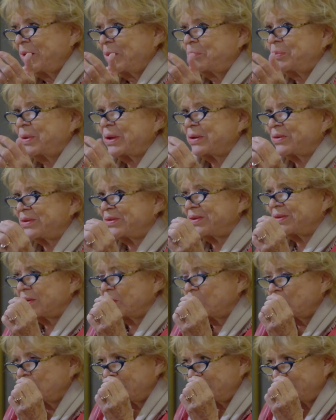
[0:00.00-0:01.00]
but
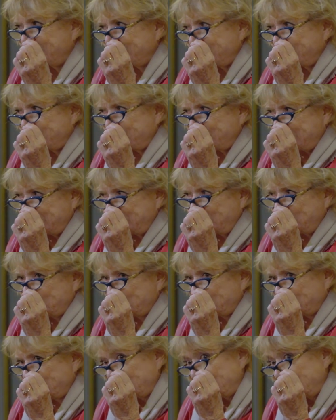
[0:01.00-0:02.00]
when
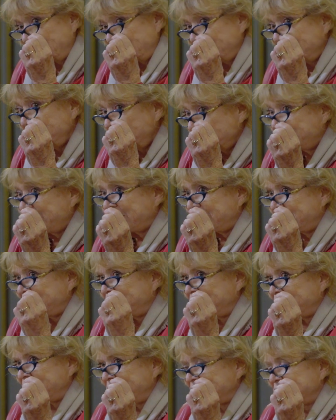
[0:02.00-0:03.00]
you look at the
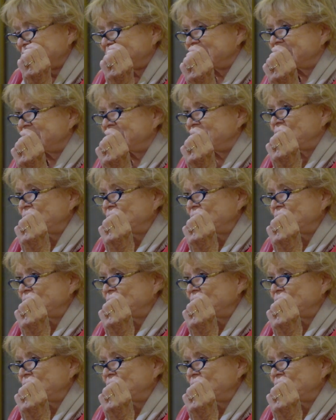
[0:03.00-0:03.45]
cases,